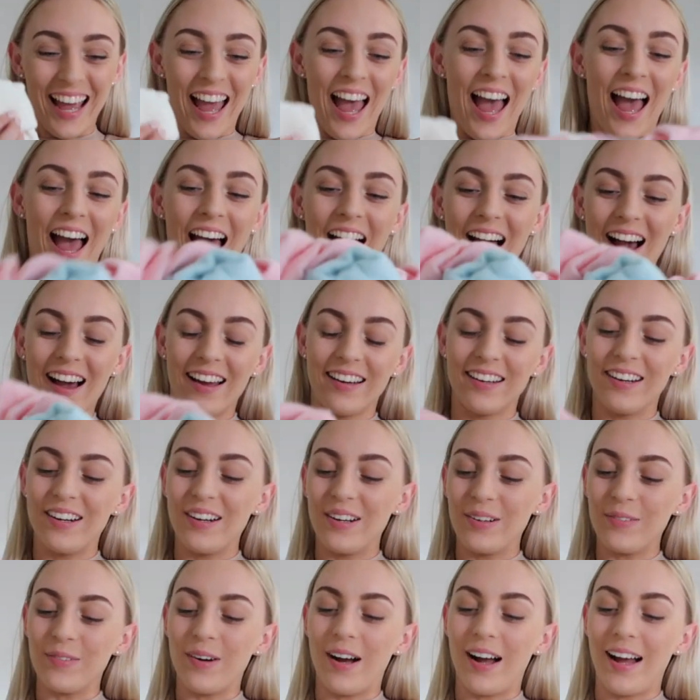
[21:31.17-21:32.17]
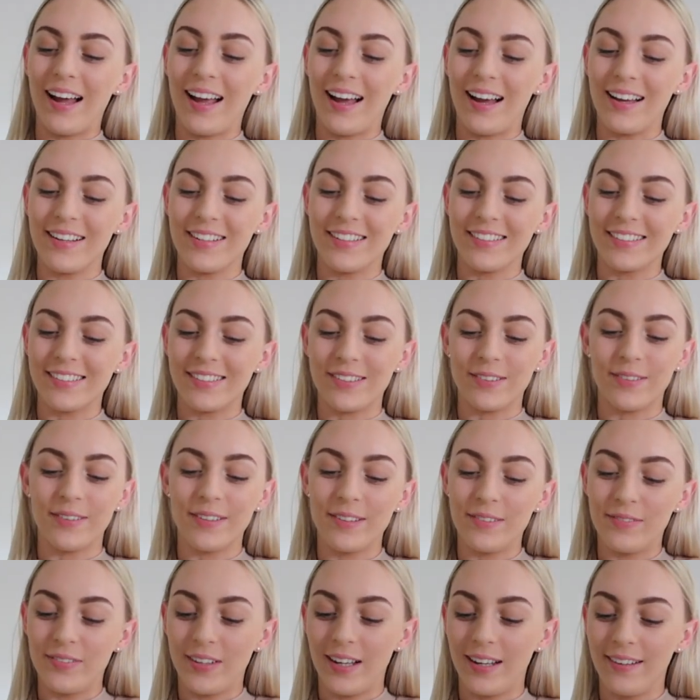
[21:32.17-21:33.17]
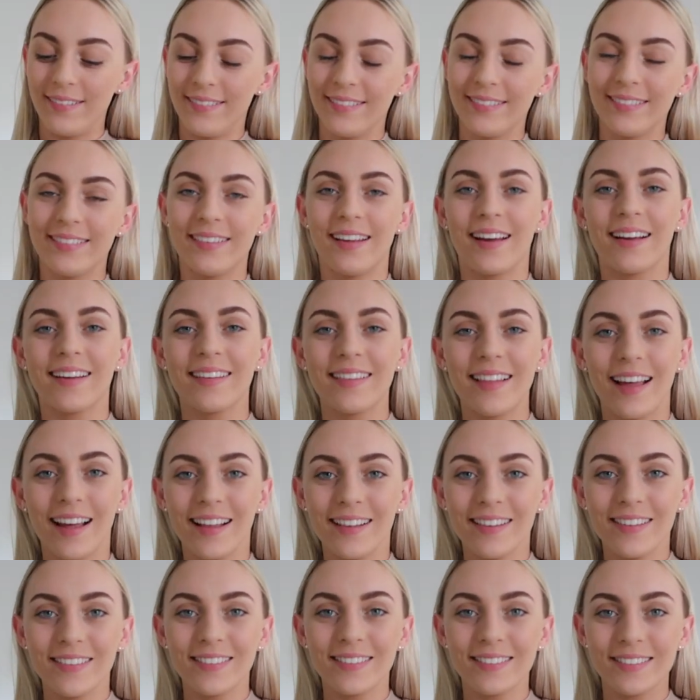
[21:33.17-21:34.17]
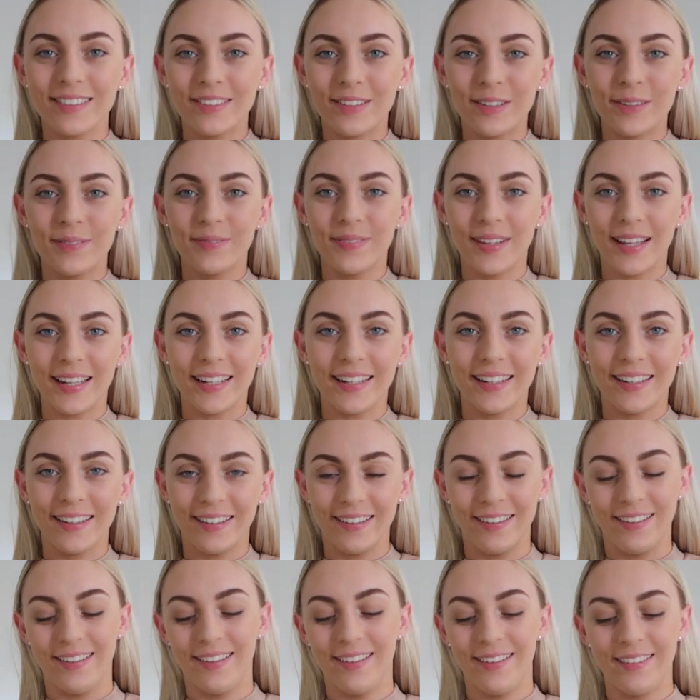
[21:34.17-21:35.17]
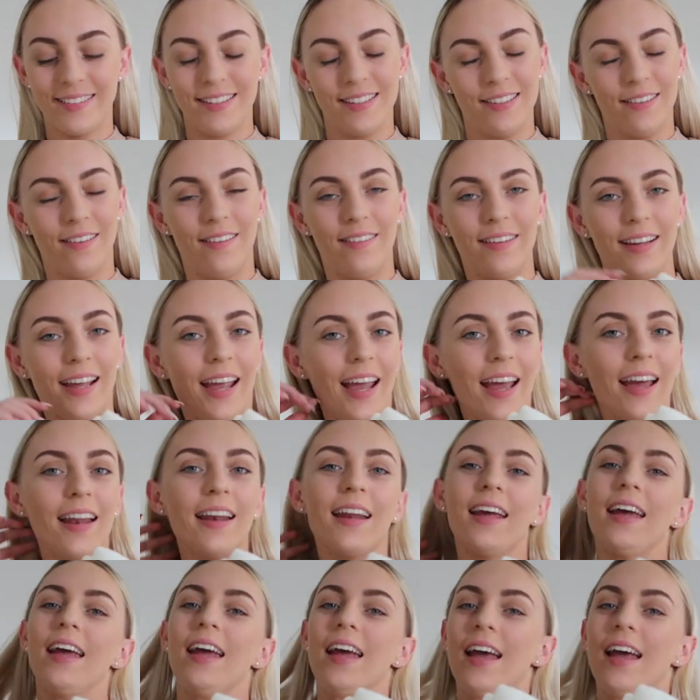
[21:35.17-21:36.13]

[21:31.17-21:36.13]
I don't know why, I just saw them and I was like, they look too bloody cute to not get.